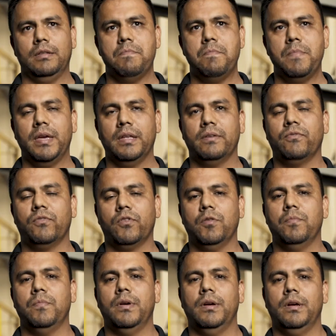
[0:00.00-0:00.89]
made
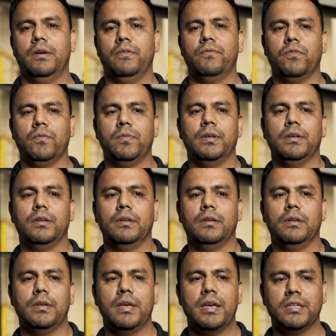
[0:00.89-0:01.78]
from
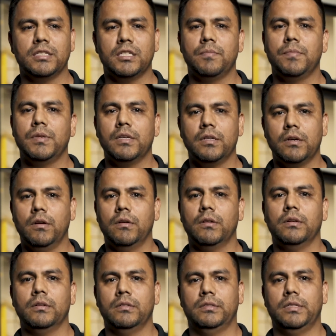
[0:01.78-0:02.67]
the ASME
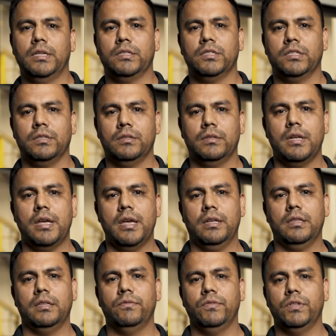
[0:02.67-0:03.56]
code, Section
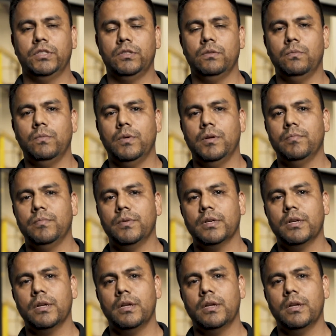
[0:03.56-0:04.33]
8, Division 1 book,